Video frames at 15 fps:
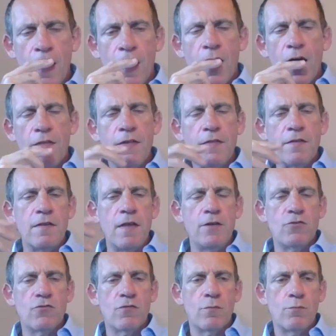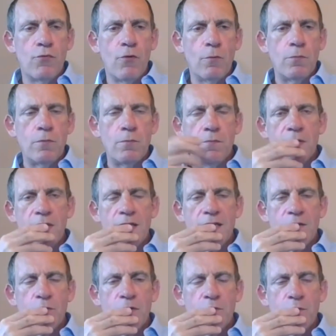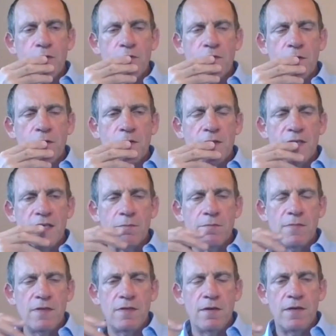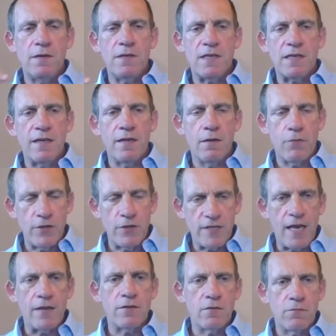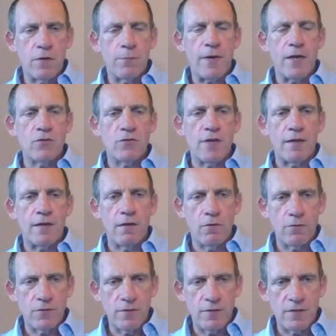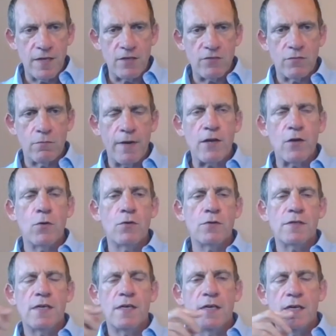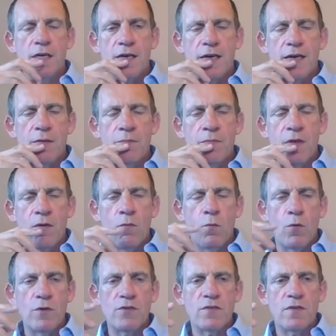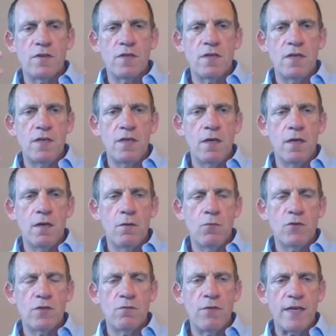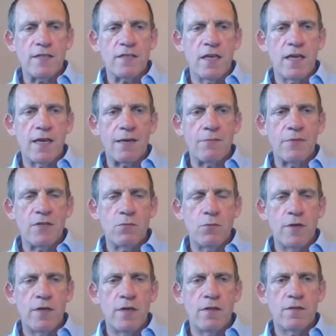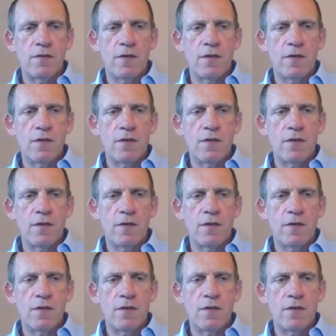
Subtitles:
I think the nature of the problem with Woodford, you know, he's clearly a very talented fund manager, had a long successful record, was that he was investing in companies with